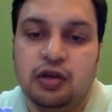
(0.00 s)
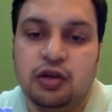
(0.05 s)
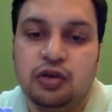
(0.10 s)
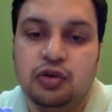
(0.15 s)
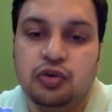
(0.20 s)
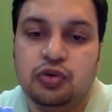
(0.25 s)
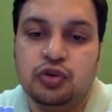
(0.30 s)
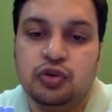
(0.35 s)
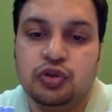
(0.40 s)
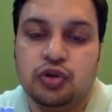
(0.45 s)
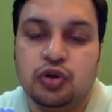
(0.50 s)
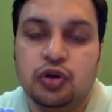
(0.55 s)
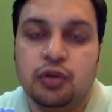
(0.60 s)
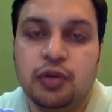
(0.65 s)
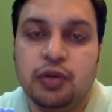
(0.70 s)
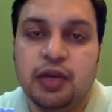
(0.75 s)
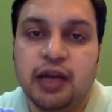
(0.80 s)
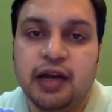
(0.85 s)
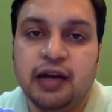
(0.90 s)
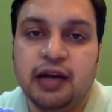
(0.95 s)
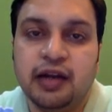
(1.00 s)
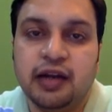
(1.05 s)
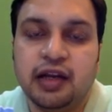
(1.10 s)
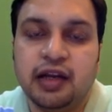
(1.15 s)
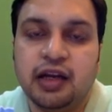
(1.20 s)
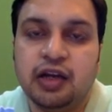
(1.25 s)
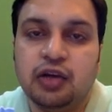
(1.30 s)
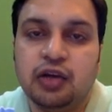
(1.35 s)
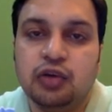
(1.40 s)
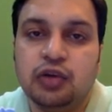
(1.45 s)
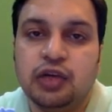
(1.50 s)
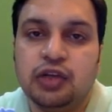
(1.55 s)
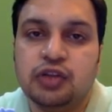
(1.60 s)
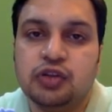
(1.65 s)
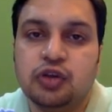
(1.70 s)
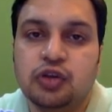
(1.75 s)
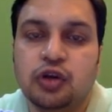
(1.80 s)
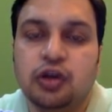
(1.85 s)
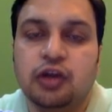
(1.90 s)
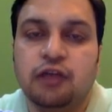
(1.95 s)
you should be entering into that
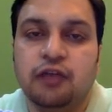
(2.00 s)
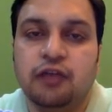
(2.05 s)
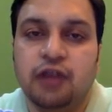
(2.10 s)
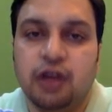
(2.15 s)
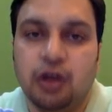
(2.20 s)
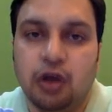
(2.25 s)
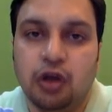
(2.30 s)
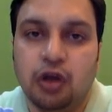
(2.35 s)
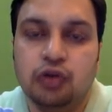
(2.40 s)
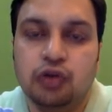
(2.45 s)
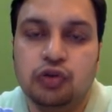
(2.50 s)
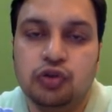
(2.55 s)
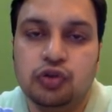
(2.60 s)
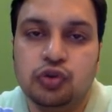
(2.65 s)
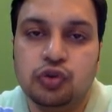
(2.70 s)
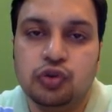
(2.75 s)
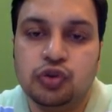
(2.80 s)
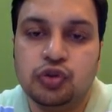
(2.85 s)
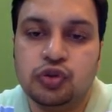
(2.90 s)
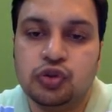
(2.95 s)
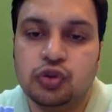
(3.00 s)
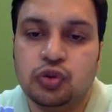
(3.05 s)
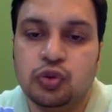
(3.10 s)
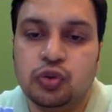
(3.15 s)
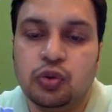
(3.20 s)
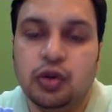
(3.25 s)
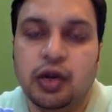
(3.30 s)
stock if at all you choose to